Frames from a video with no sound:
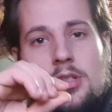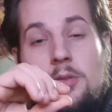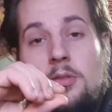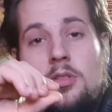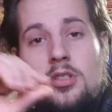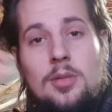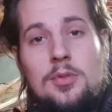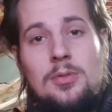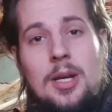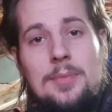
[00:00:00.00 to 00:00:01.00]
su
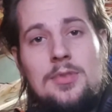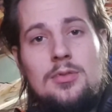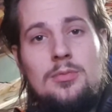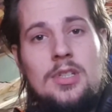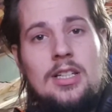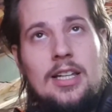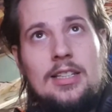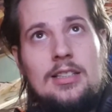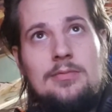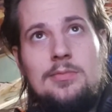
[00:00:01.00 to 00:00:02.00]
subscribed to me.
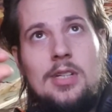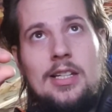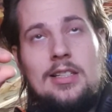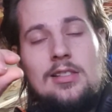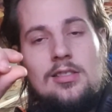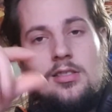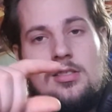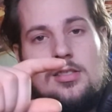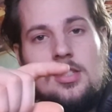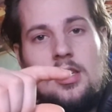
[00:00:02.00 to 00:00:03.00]
Like I can
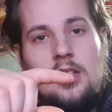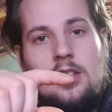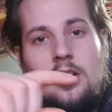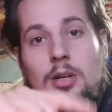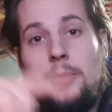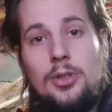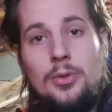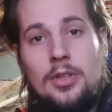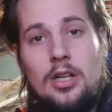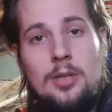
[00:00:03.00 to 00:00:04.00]
see the number
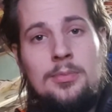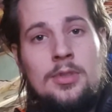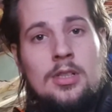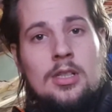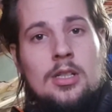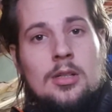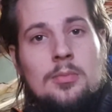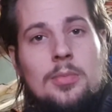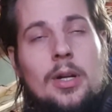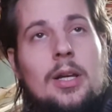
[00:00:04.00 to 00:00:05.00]
going up,
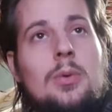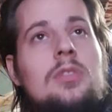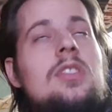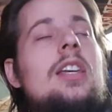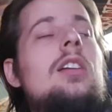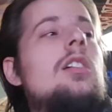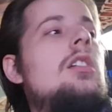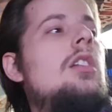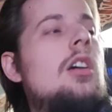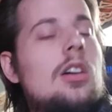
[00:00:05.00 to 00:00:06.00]
but it will take a
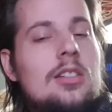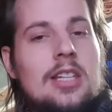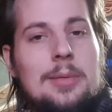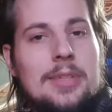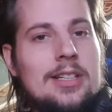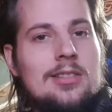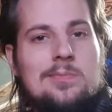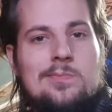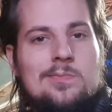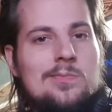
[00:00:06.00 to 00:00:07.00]
long time, like
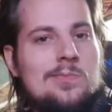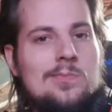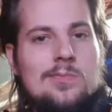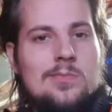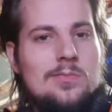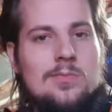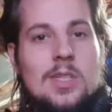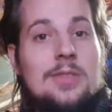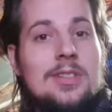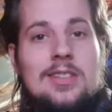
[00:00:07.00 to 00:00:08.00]

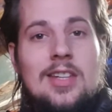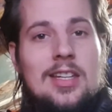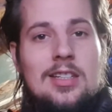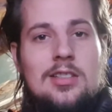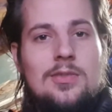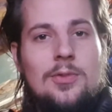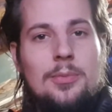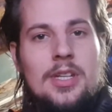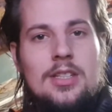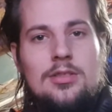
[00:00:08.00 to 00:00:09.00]
even days,
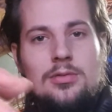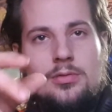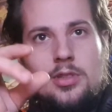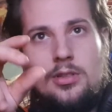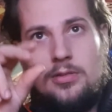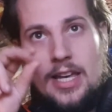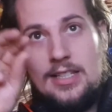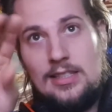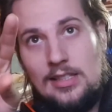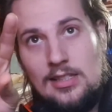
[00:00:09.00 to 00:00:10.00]
for me to you know
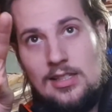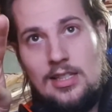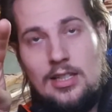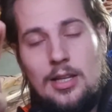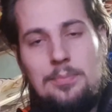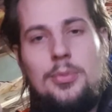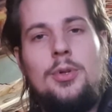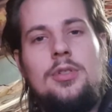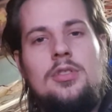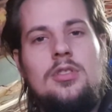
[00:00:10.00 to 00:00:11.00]
actually see that
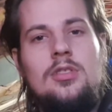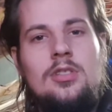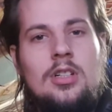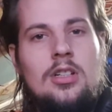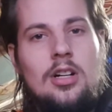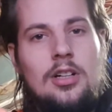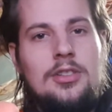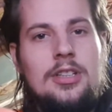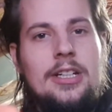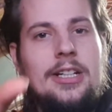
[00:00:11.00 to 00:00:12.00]
person
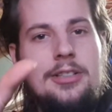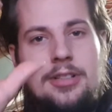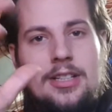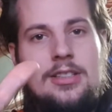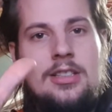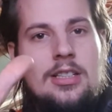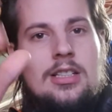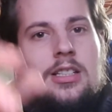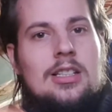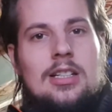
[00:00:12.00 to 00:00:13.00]
on there, and
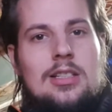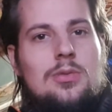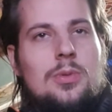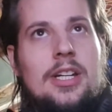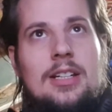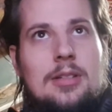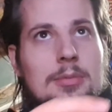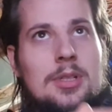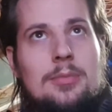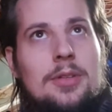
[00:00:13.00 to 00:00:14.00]
it's weird.
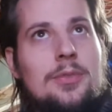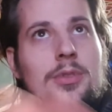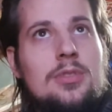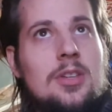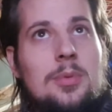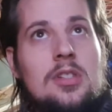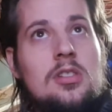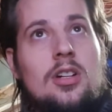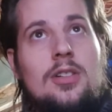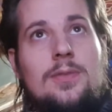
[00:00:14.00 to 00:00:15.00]
I mean, my views have been
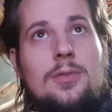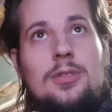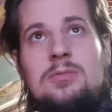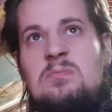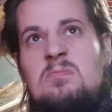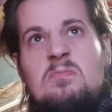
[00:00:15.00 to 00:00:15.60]
stuck for